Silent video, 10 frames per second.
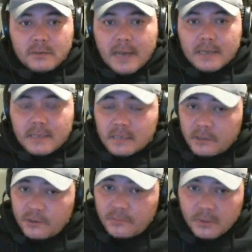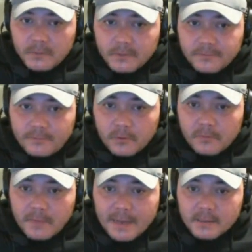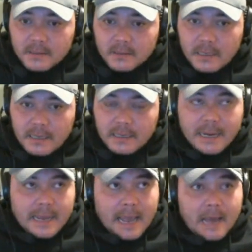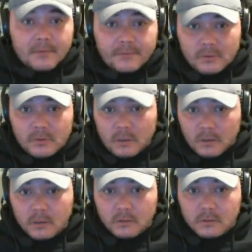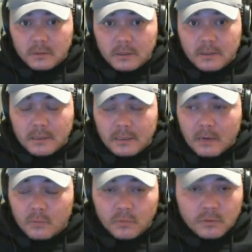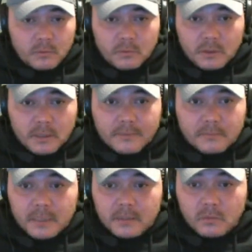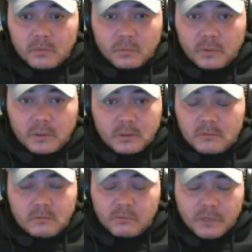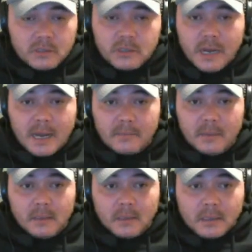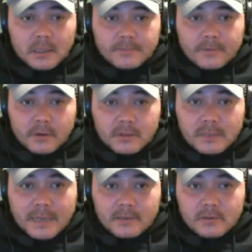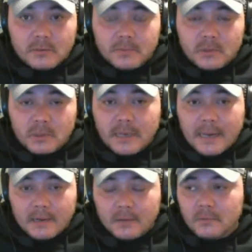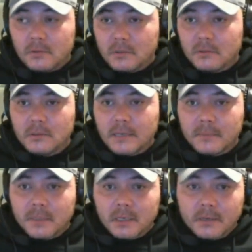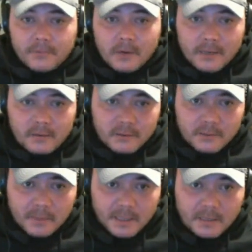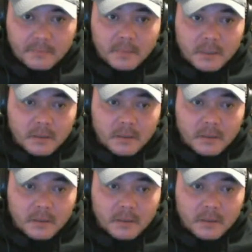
they're not necessarily premium formats, and I have a few Kodos, and I really, really love them. They do a really great job as far as statues, but you gotta be careful how you display them,